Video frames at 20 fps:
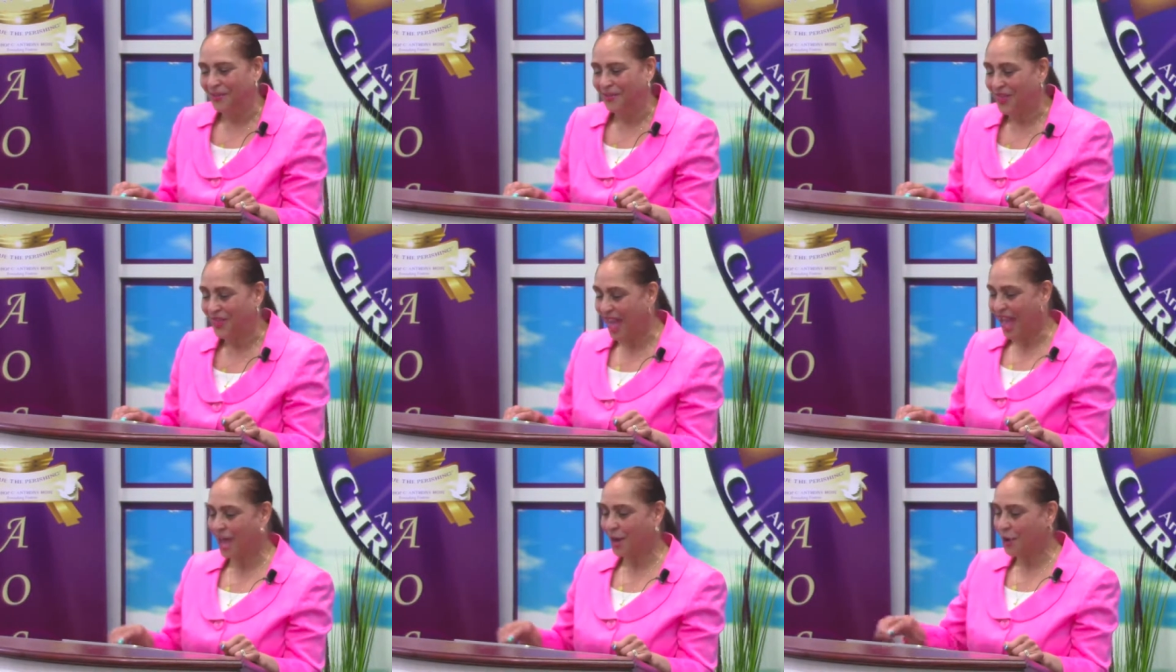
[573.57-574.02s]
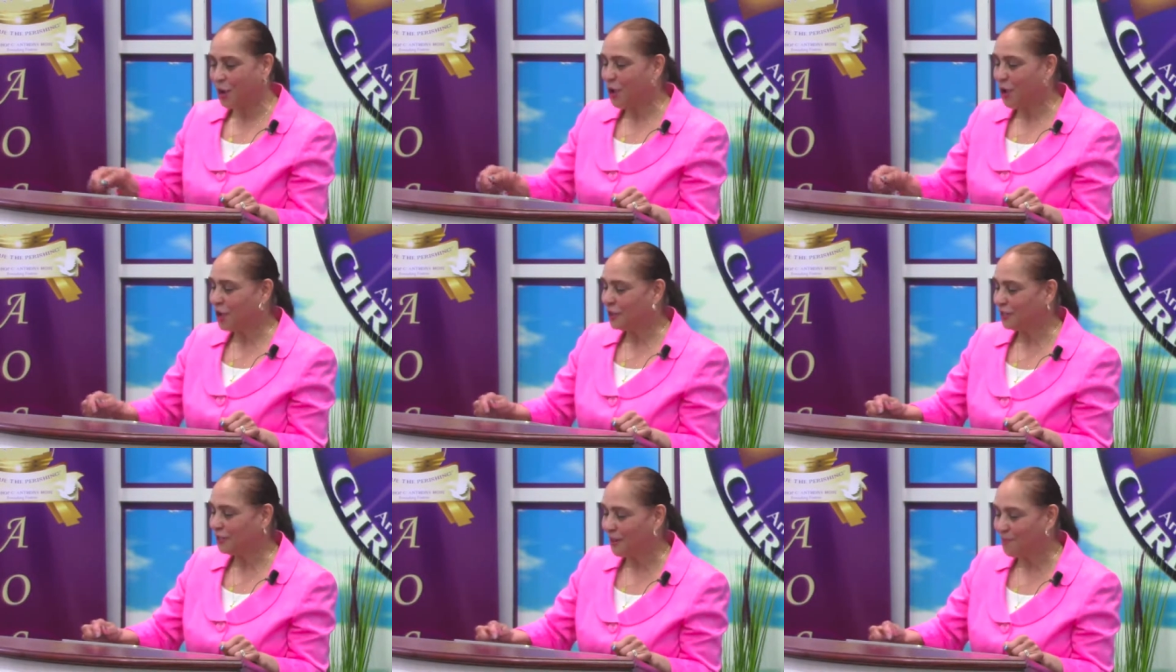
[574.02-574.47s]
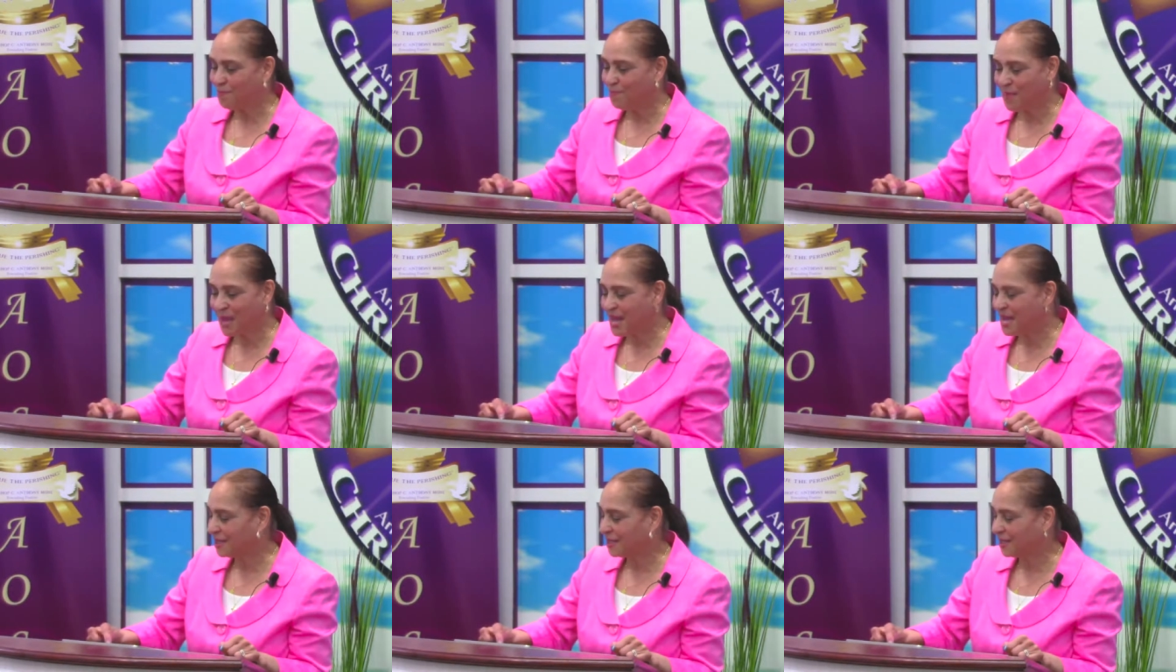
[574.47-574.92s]
That ought to
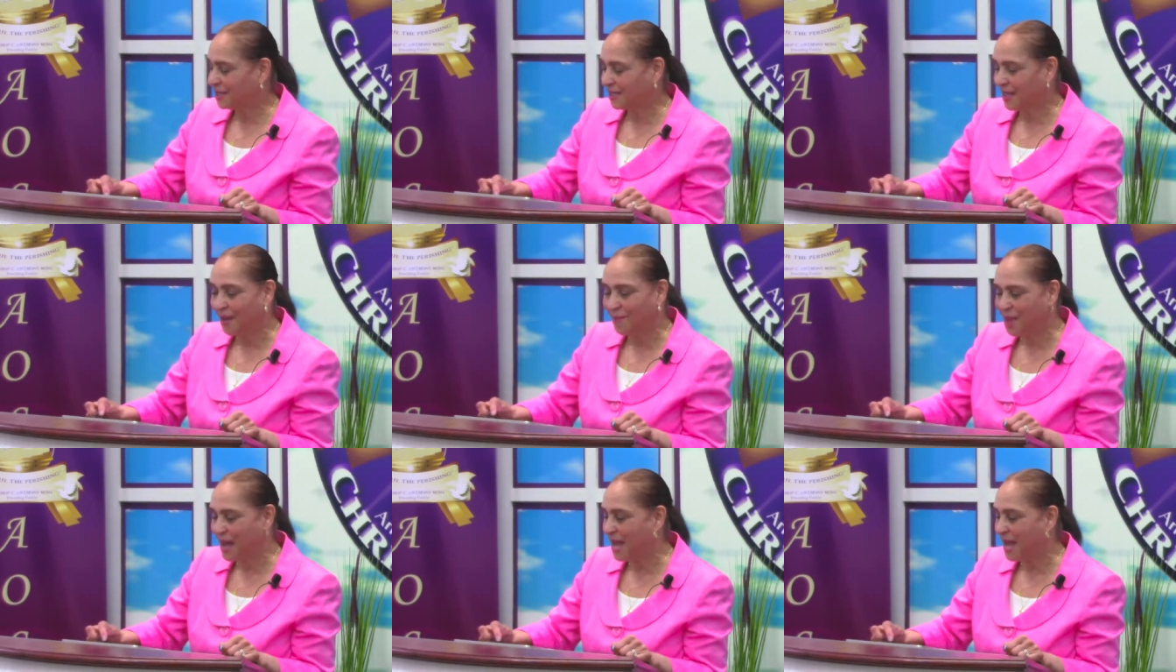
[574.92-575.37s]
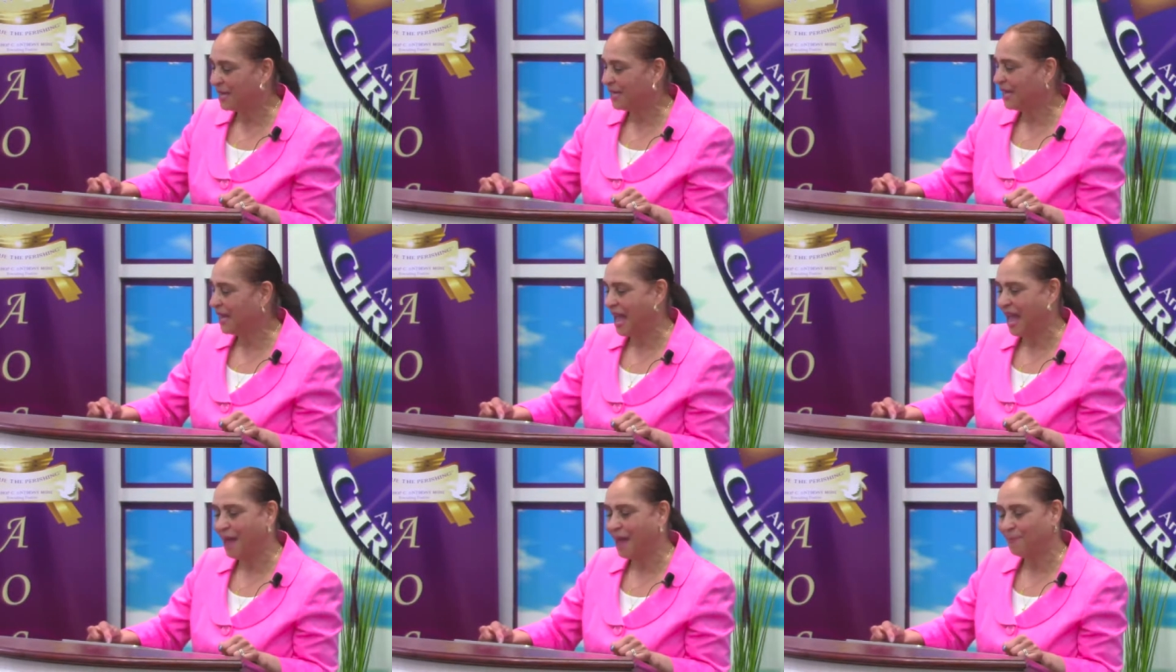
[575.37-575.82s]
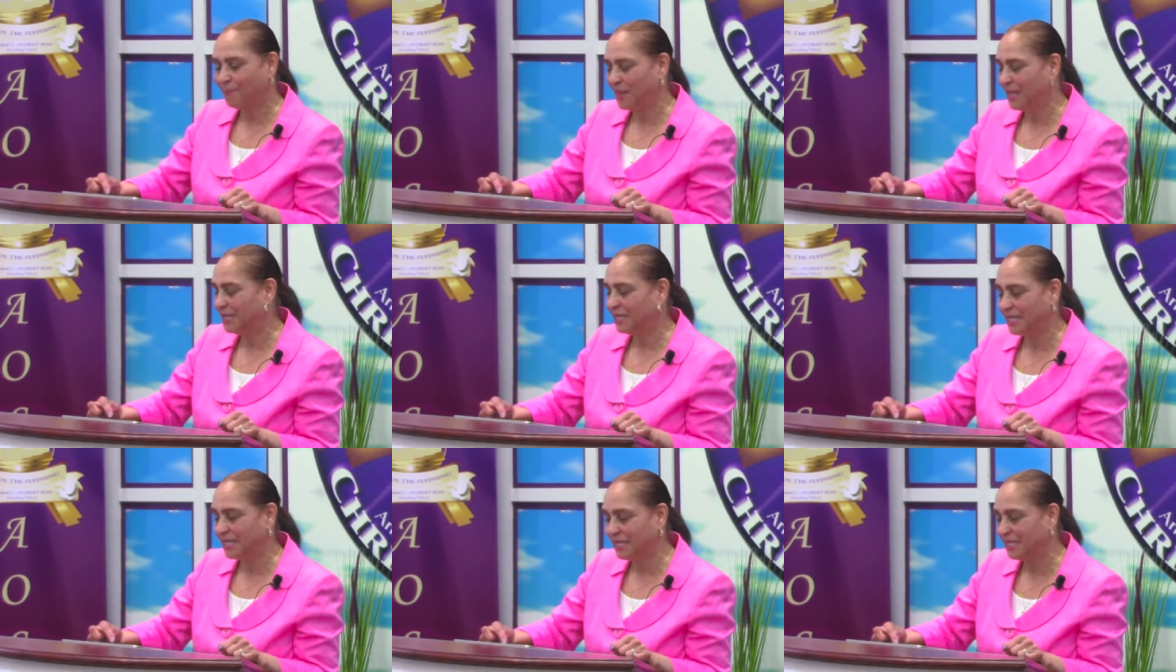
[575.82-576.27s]
make somebody
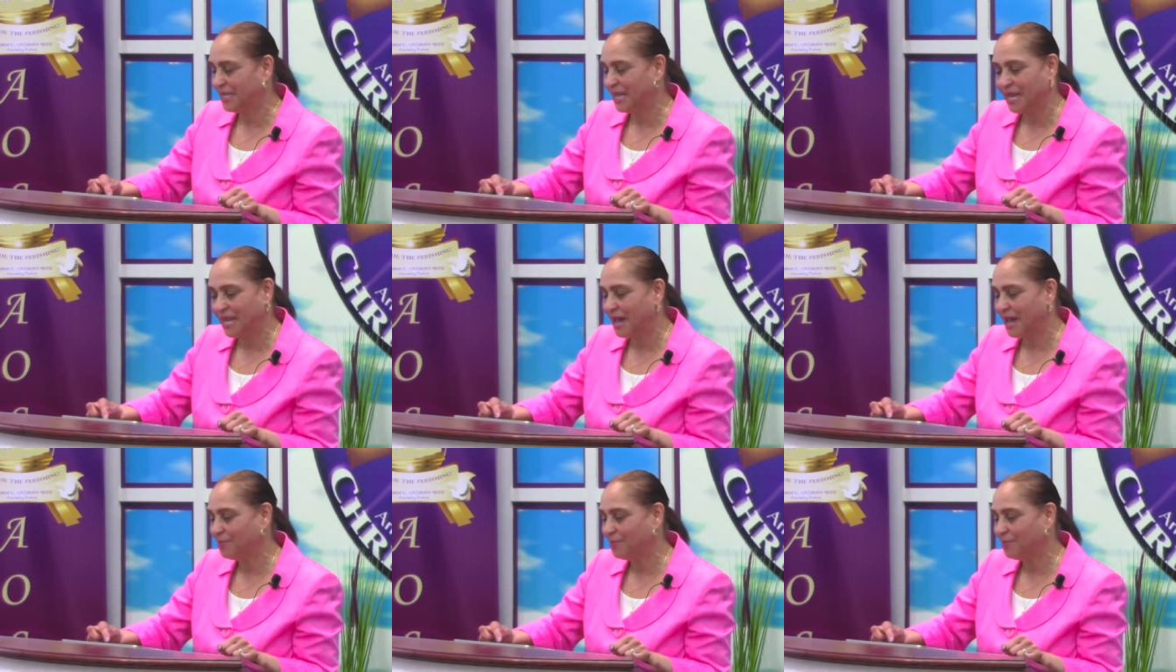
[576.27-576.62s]
happy today.